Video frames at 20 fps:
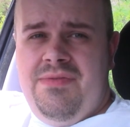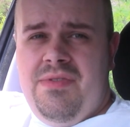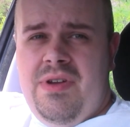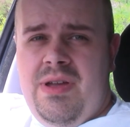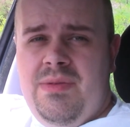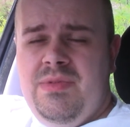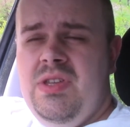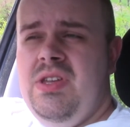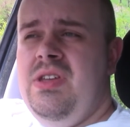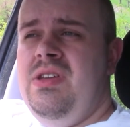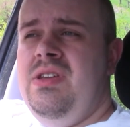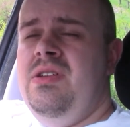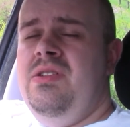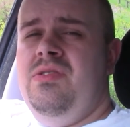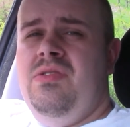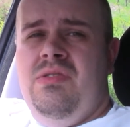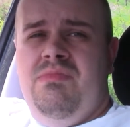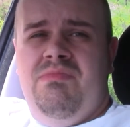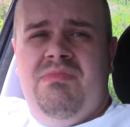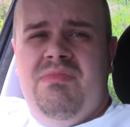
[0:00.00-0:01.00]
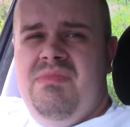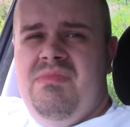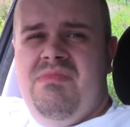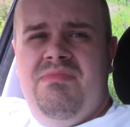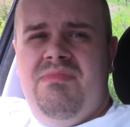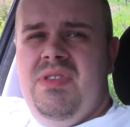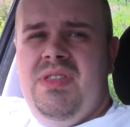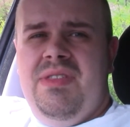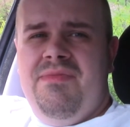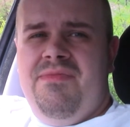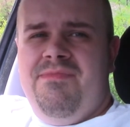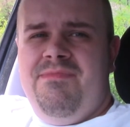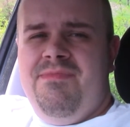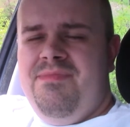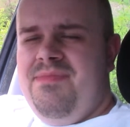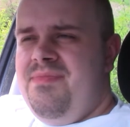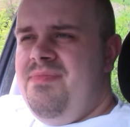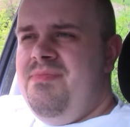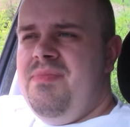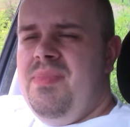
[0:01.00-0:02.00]
frames, but
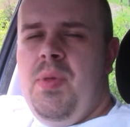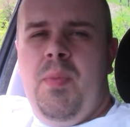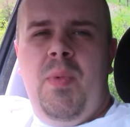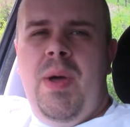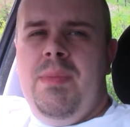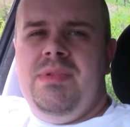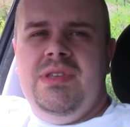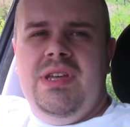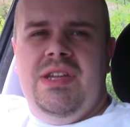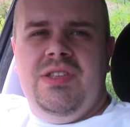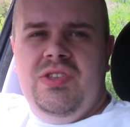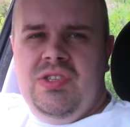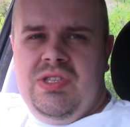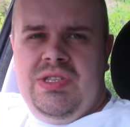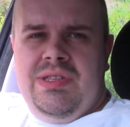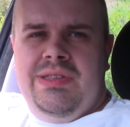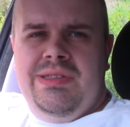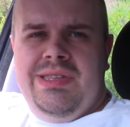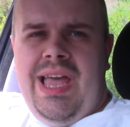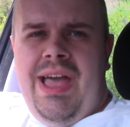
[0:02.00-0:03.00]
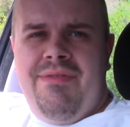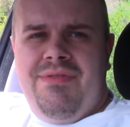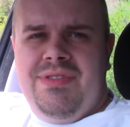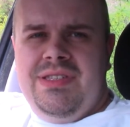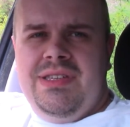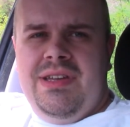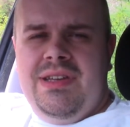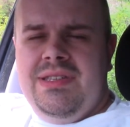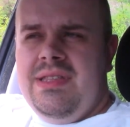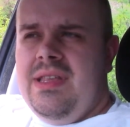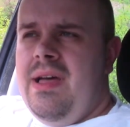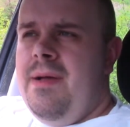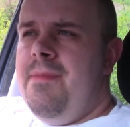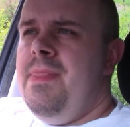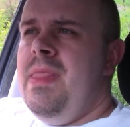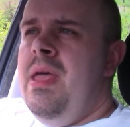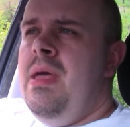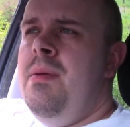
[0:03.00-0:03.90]
the website doesn't advertise that.